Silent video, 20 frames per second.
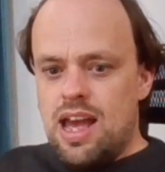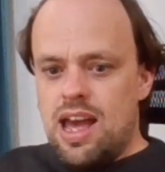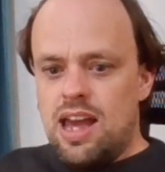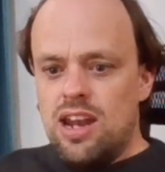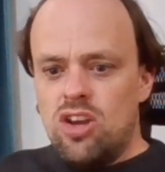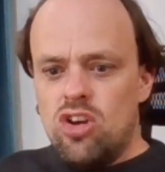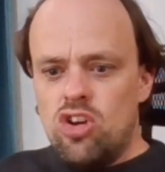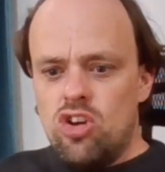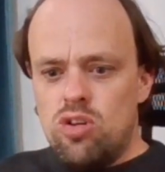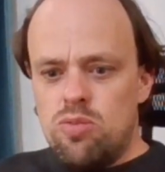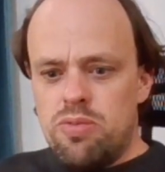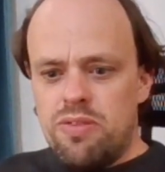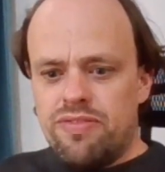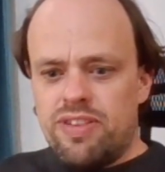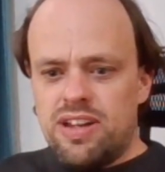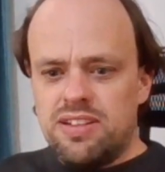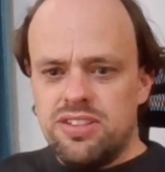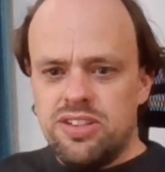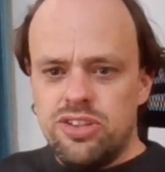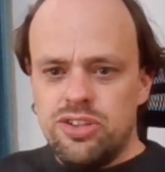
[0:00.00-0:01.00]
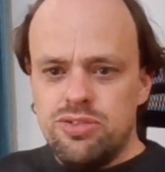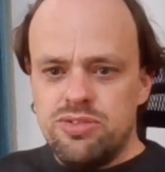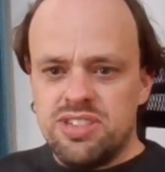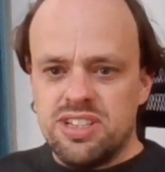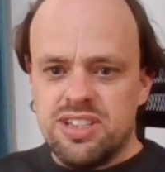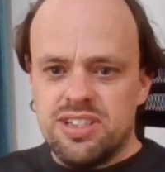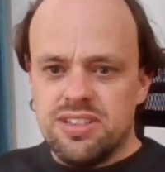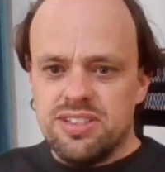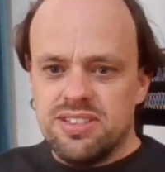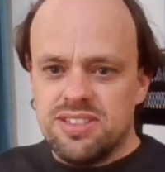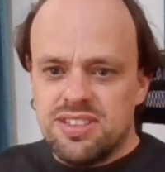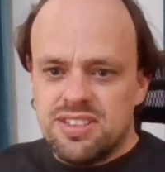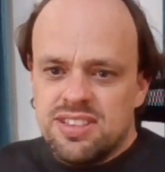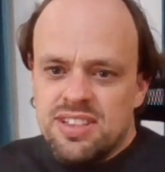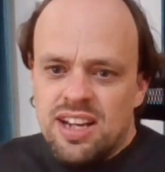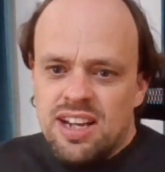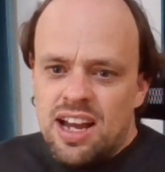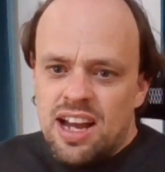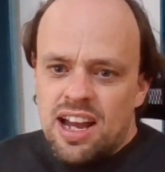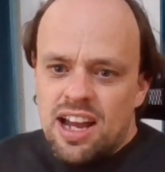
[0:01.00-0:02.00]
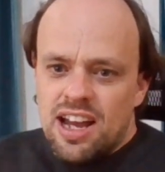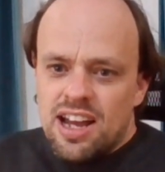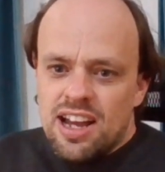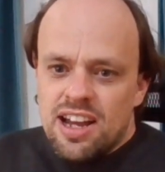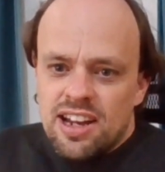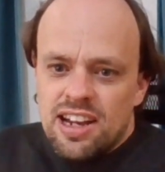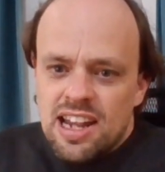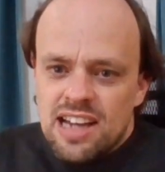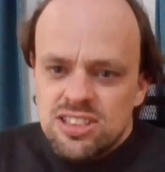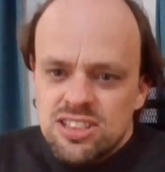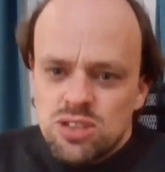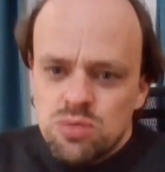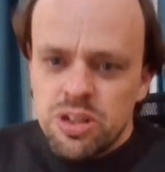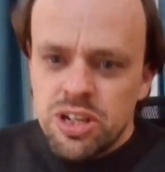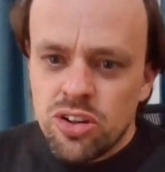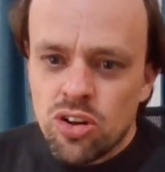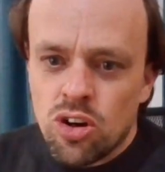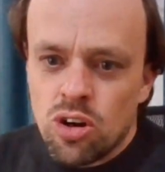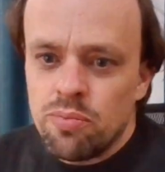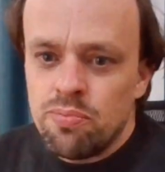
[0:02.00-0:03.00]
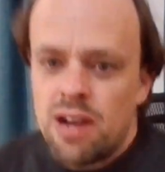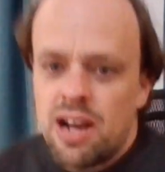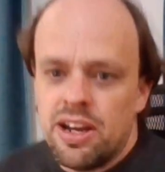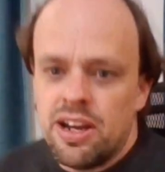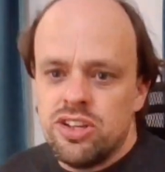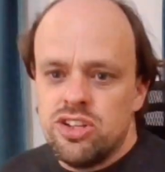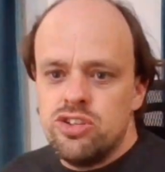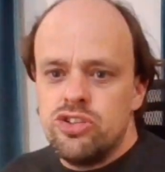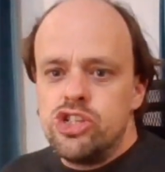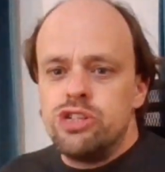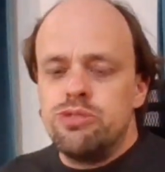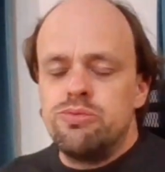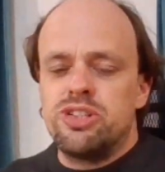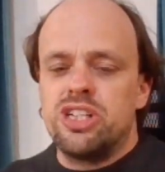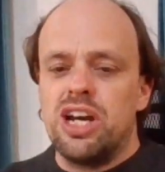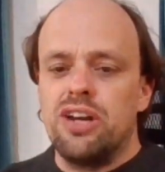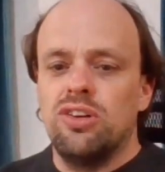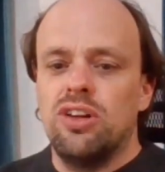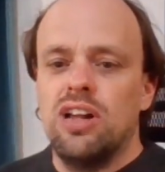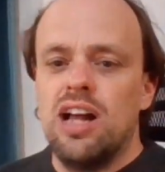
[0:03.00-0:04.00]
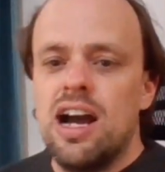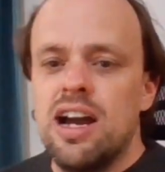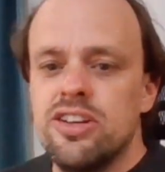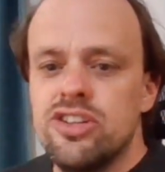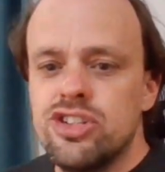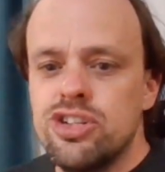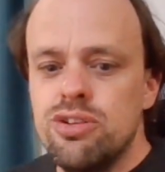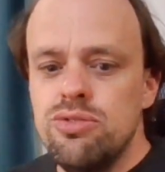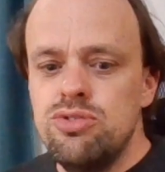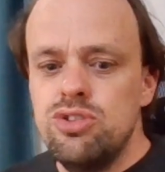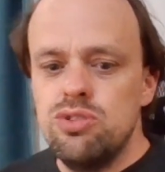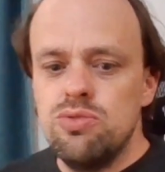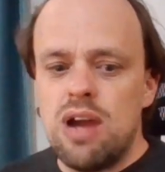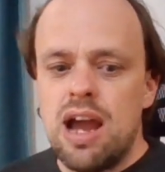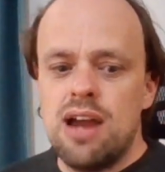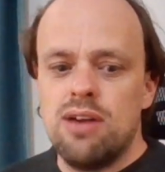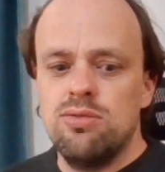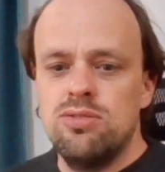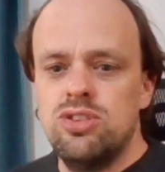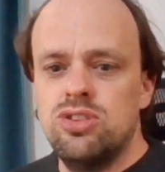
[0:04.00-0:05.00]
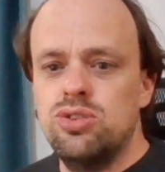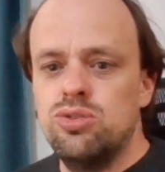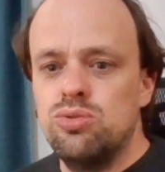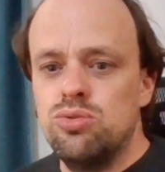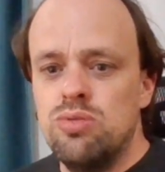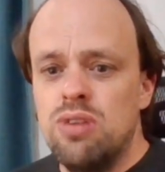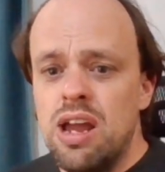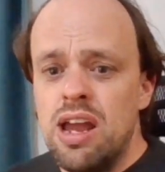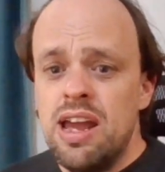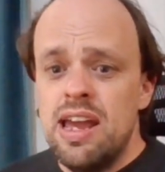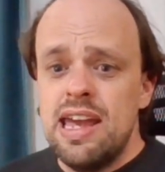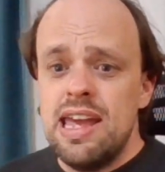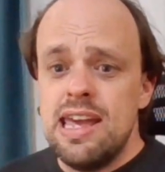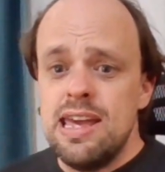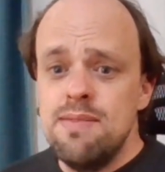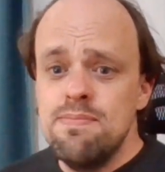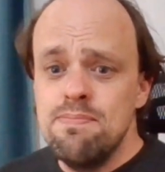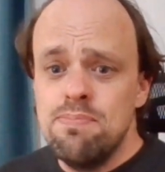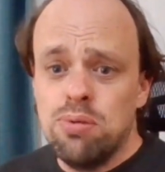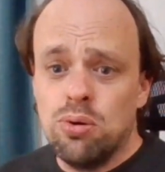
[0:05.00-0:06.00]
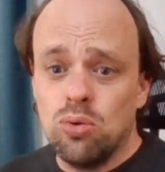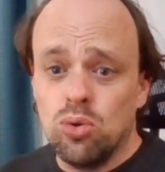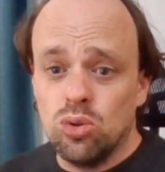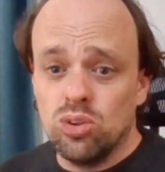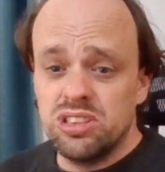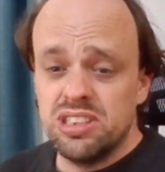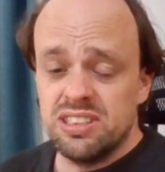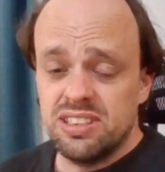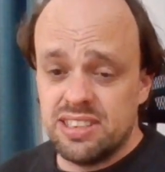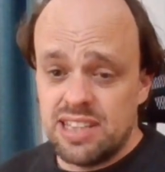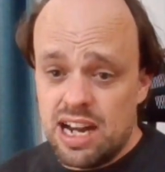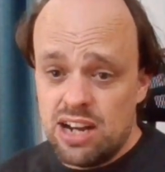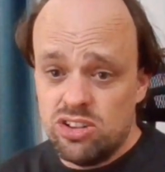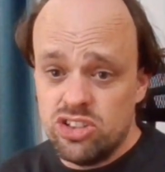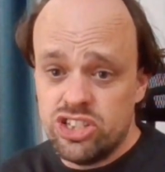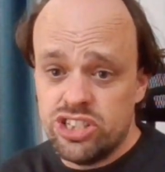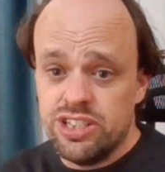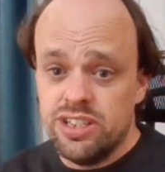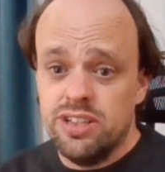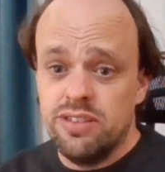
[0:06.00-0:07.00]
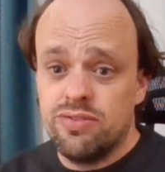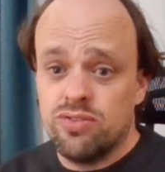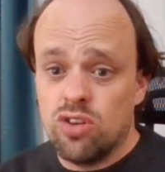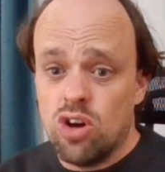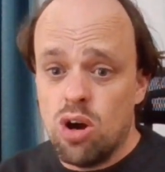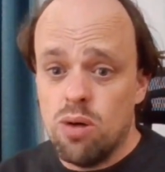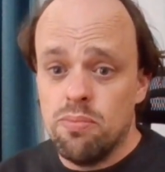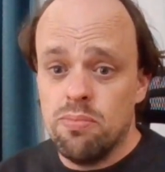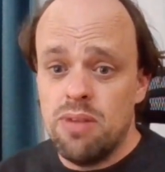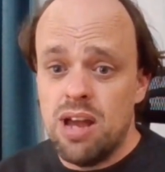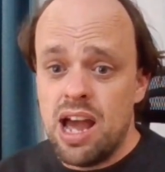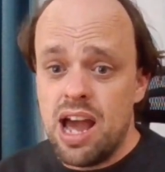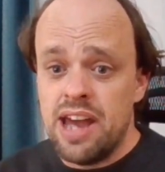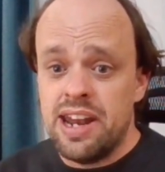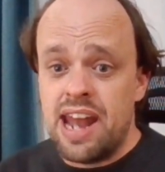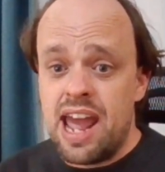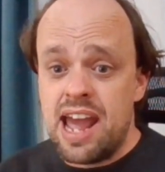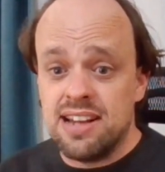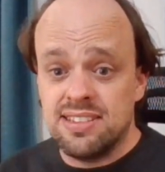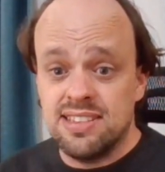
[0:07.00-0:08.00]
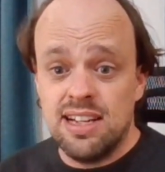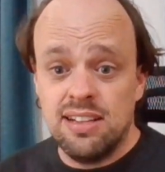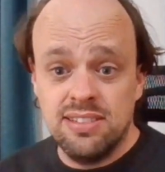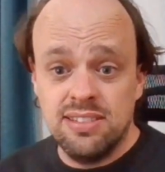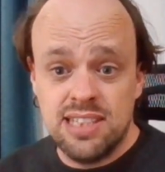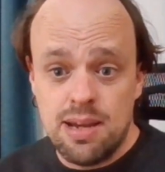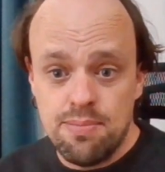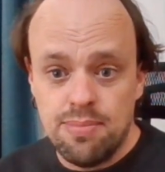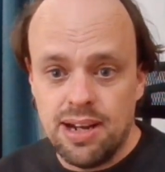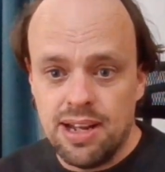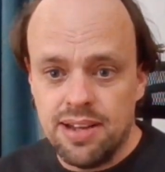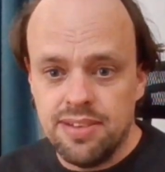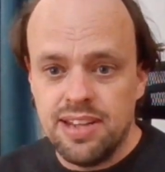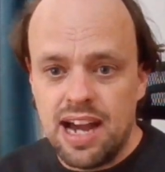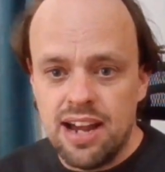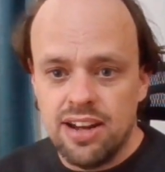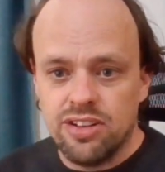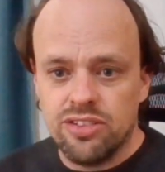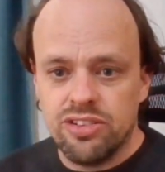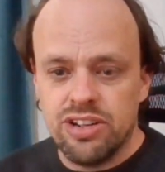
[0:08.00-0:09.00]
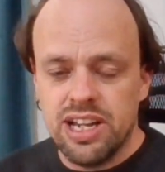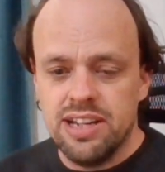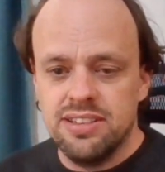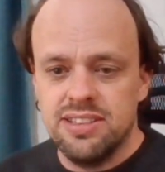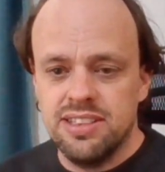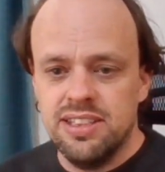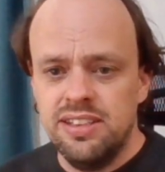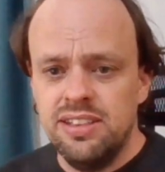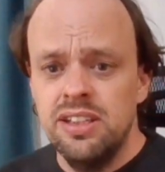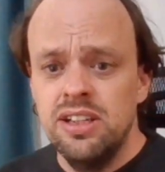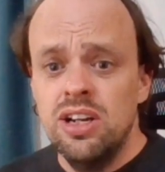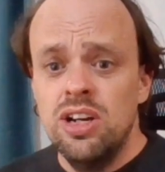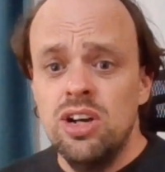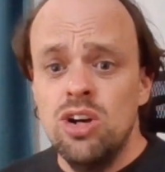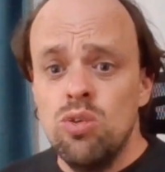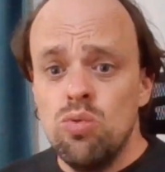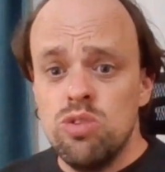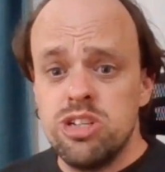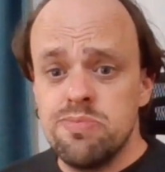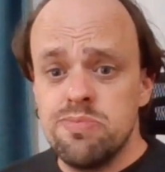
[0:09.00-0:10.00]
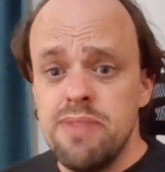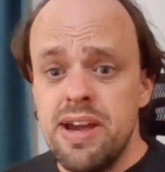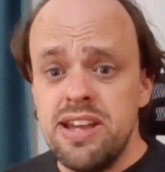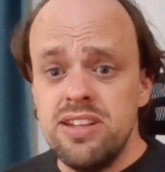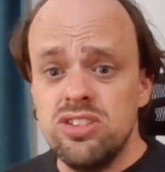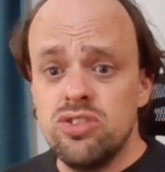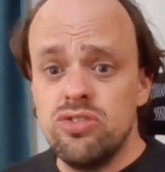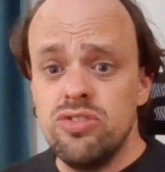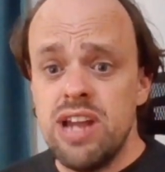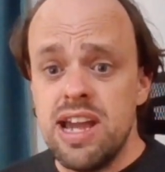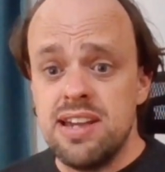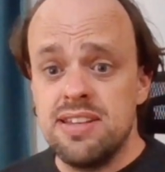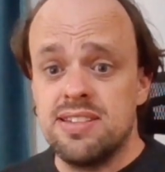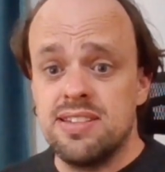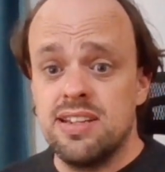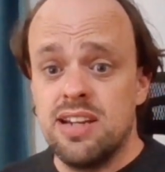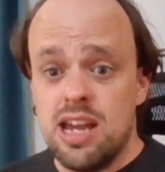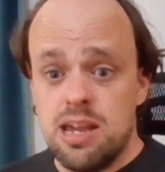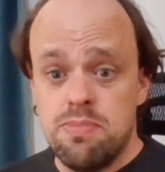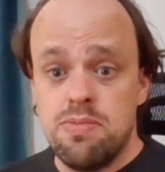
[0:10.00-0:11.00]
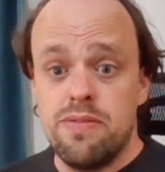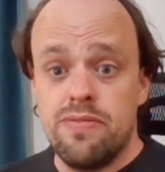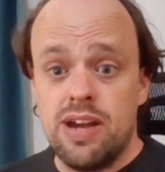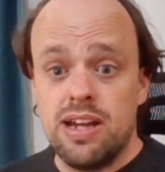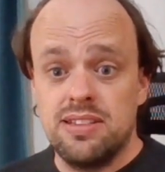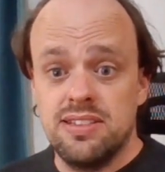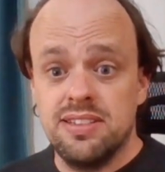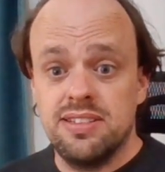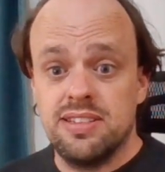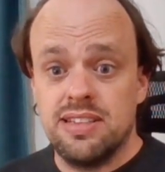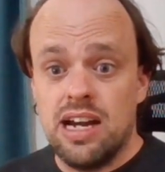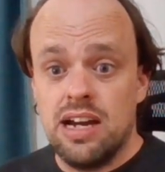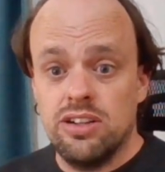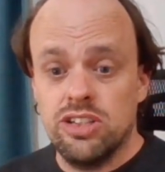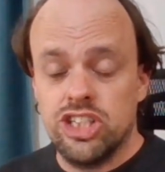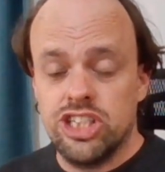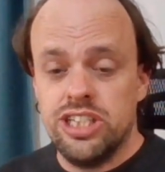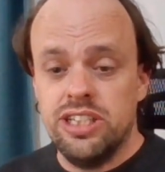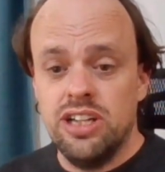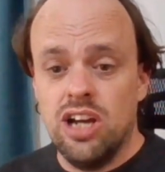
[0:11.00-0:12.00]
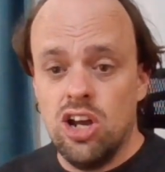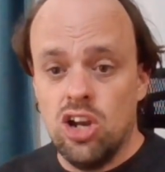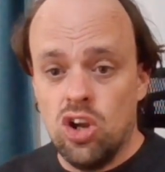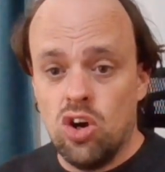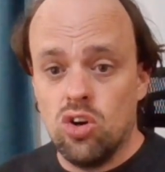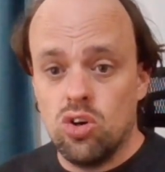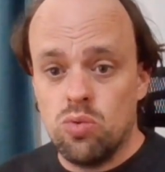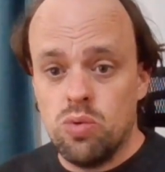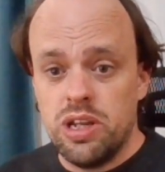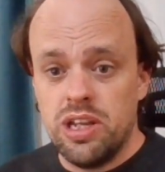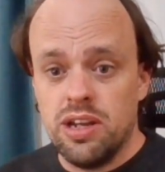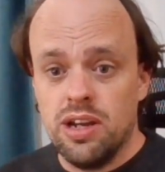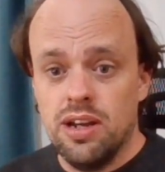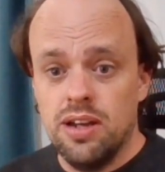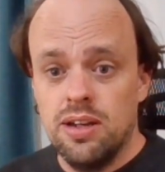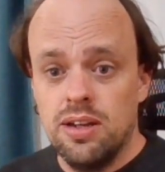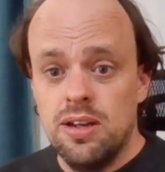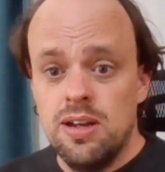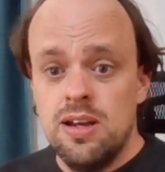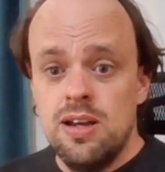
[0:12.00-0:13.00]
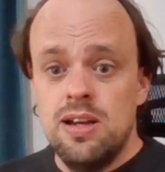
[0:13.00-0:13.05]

Hello, PerfectIt users. Last week on my YouTube channel, I showed you how to import a style sheet from an Excel template that I created, which makes creating a PerfectIt style sheet a lot quicker.